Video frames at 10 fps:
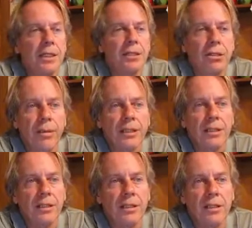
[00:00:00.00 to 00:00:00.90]
So
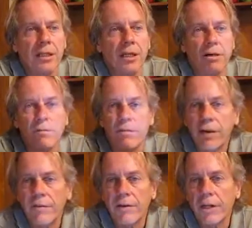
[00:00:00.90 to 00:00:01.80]
basically, you get a
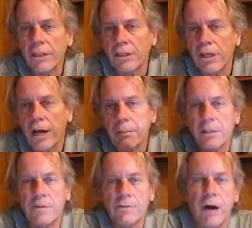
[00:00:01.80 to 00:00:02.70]
very, very good job, get
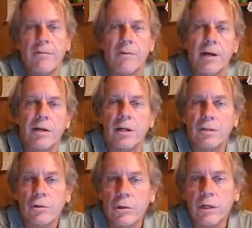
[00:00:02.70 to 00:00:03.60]
to drive around in a
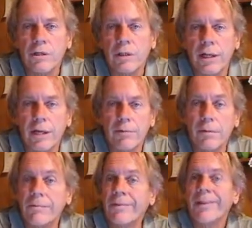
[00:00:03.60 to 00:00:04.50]
Toyota Land
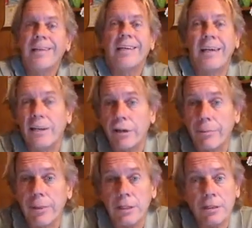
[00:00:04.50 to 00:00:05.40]
Rover, and you're going
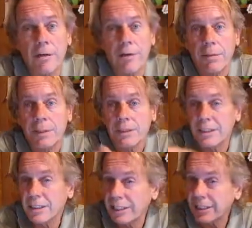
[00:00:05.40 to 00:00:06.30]
to put yourself out of
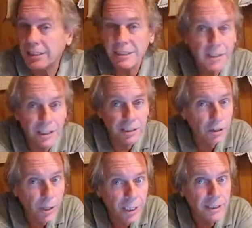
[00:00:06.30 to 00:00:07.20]
business. It's
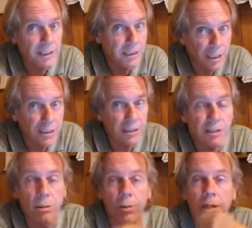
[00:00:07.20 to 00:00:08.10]
crazy. It just
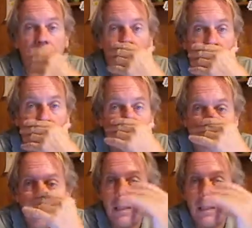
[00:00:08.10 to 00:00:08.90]
doesn't work that way.